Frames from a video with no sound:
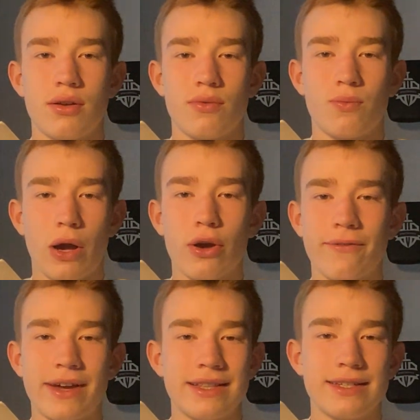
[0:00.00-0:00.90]
why you
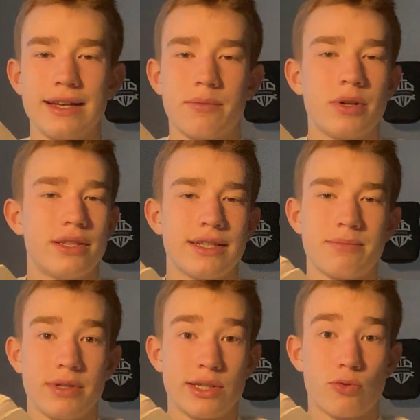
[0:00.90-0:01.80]
have ended up in this
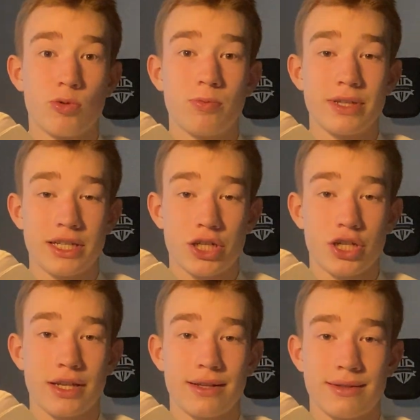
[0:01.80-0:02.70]
miserable
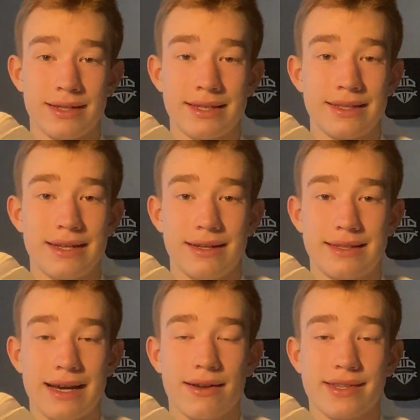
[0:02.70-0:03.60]
position. And this is the
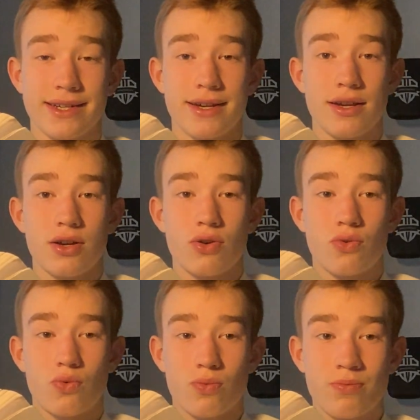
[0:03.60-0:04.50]
exact,
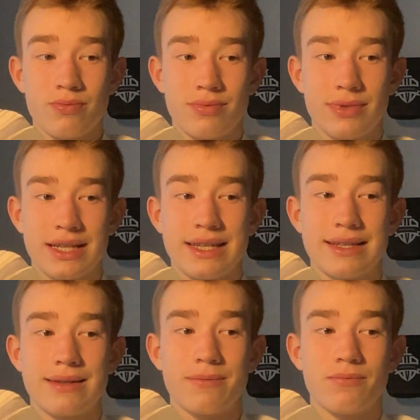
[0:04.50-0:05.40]
or this
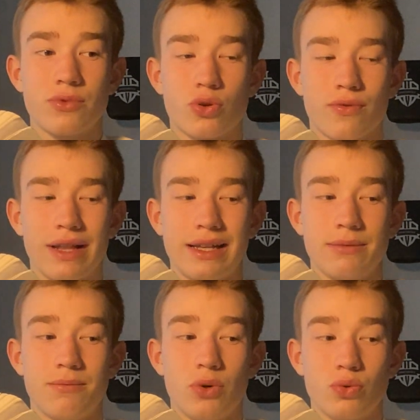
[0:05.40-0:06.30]
is sort of like the
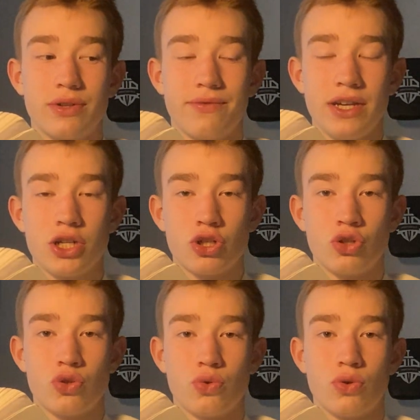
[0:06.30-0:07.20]
motivation
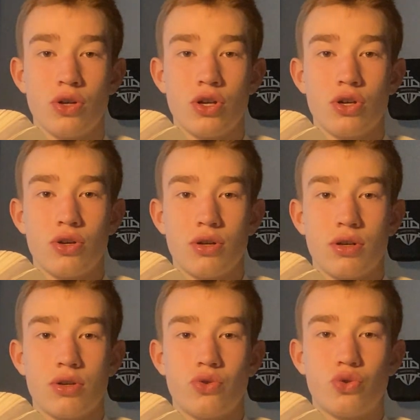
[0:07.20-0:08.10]
to
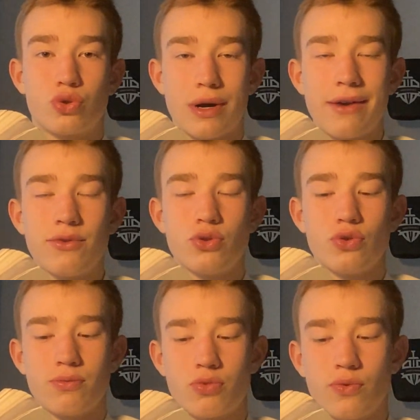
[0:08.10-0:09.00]
drive you to
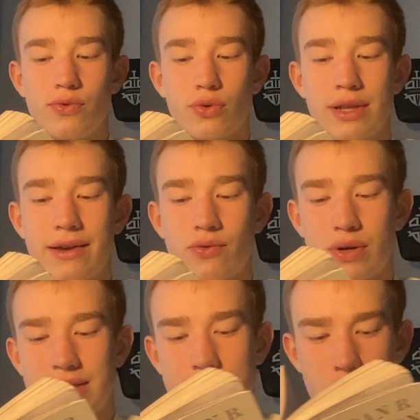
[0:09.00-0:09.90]
improve your life
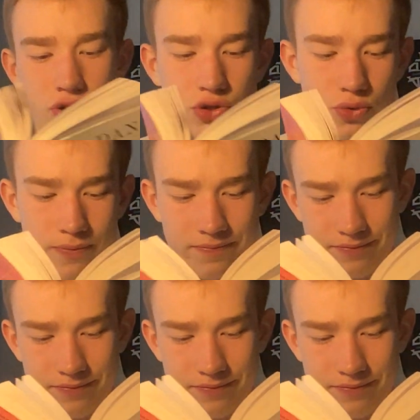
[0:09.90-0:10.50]
right here. So